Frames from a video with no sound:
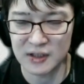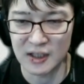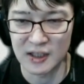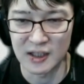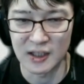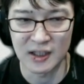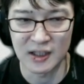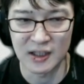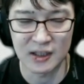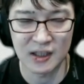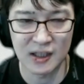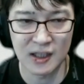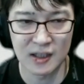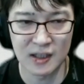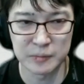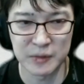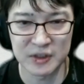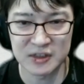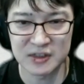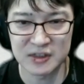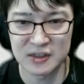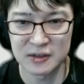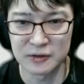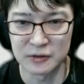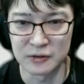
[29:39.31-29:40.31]
So
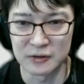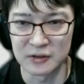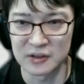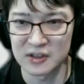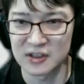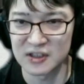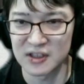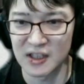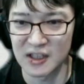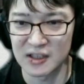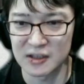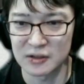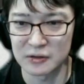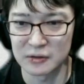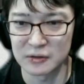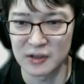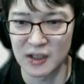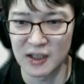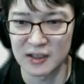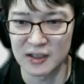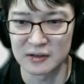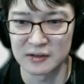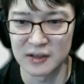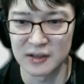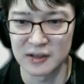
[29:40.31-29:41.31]
this is
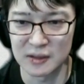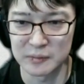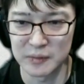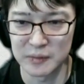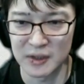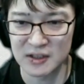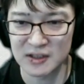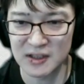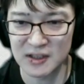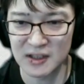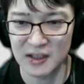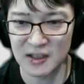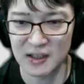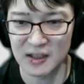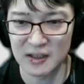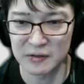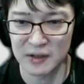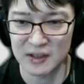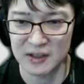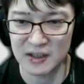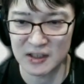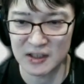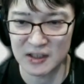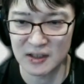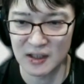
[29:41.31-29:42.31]
it from my
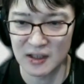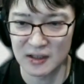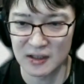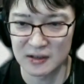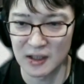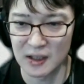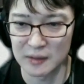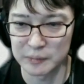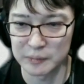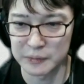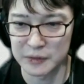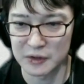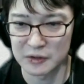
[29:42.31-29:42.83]
presentation.